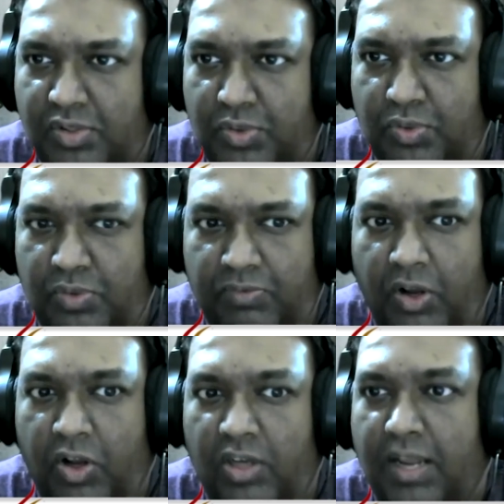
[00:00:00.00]
to
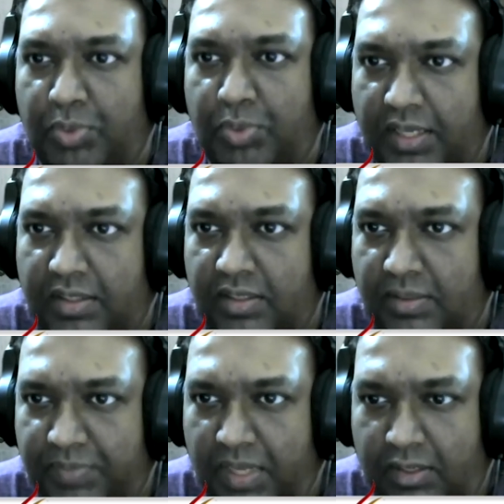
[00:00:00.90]
all come together
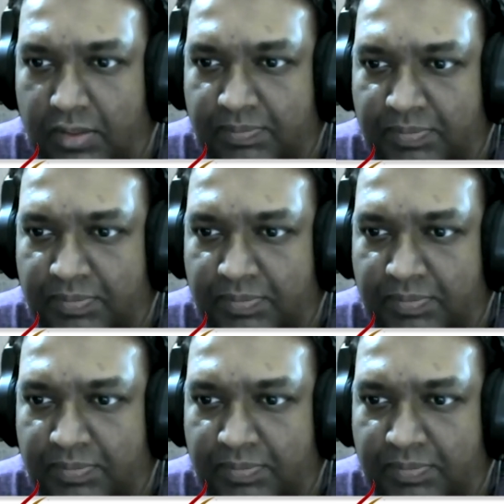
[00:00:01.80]
and